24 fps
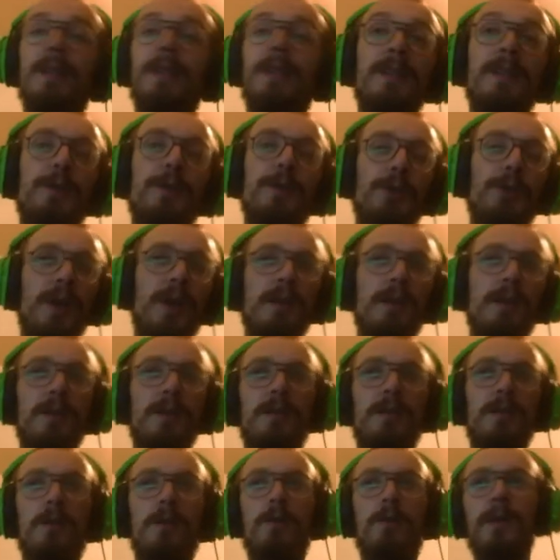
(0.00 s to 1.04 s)
the jungle,
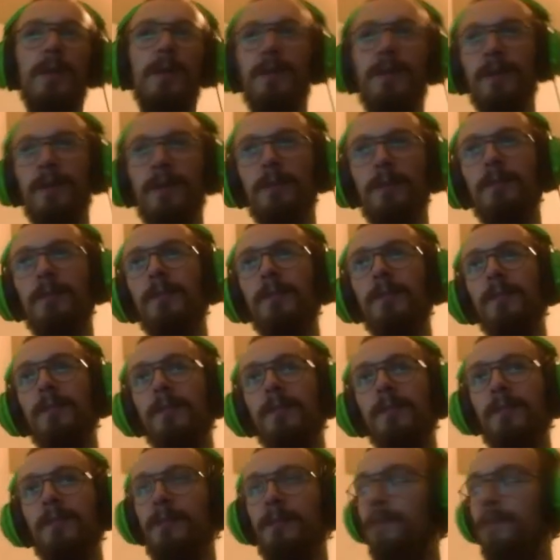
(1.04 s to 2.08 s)
so it will
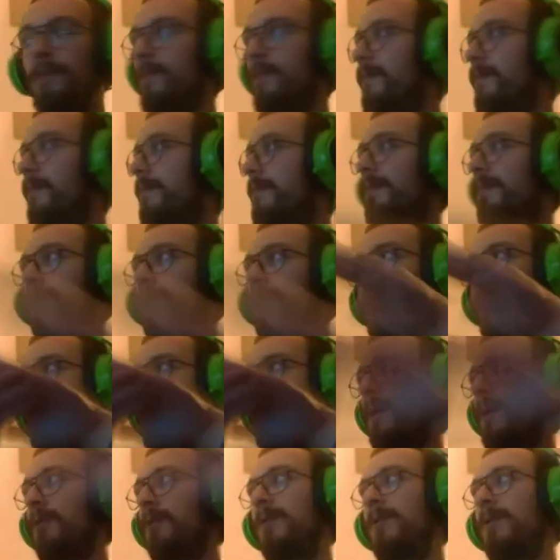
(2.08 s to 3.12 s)
come
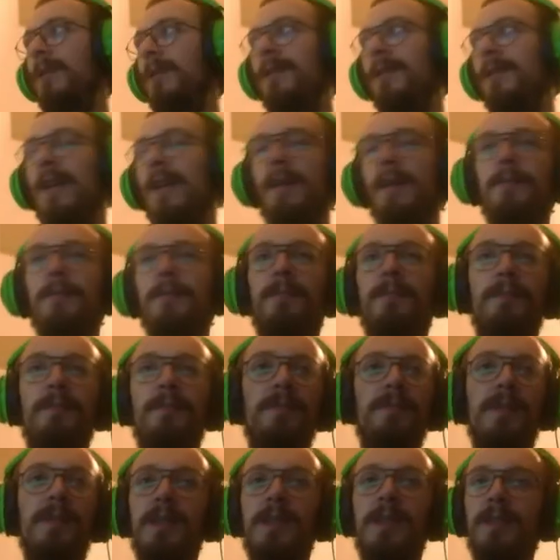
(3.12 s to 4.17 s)
out to the same.
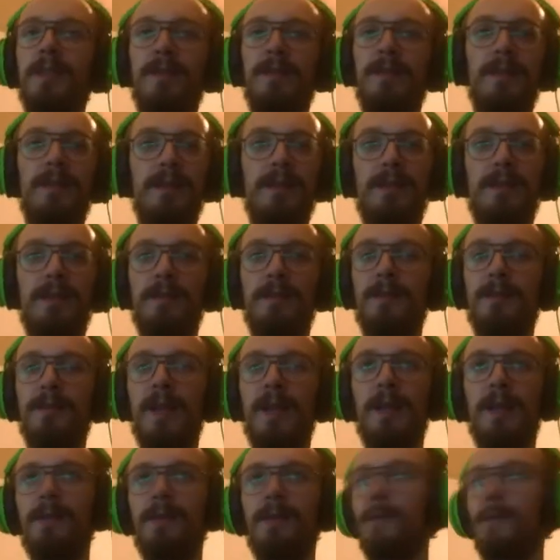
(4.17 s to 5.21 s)
This is
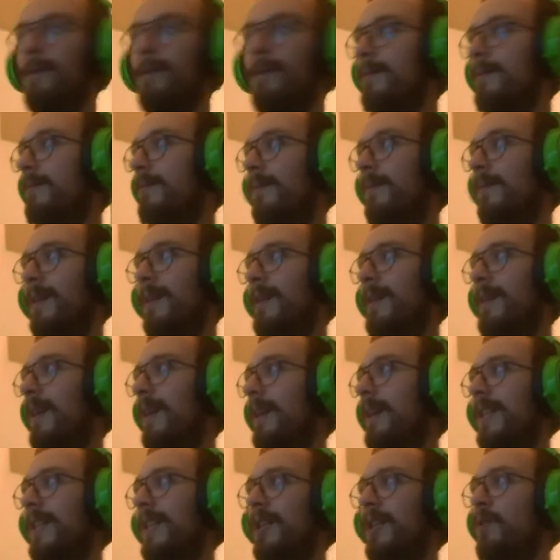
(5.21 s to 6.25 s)
like
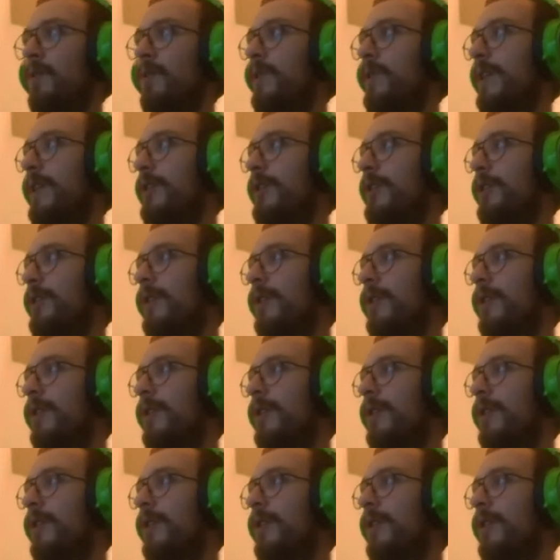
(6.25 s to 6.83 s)
literally no change.